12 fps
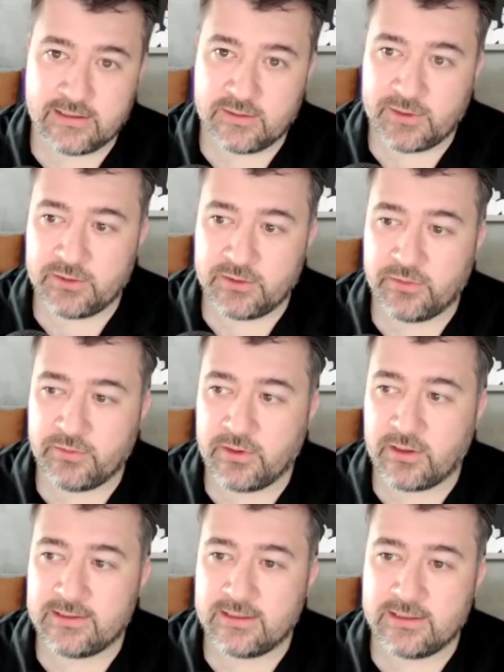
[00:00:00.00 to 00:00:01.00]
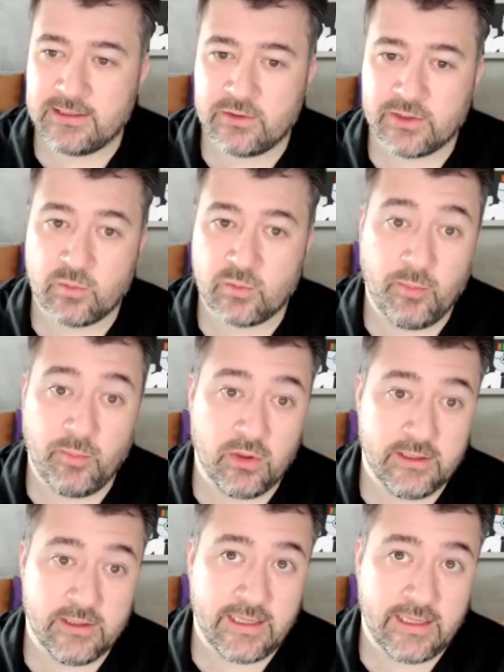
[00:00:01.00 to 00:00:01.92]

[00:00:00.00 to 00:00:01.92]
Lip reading: especially with regards to Citrix, we're pulling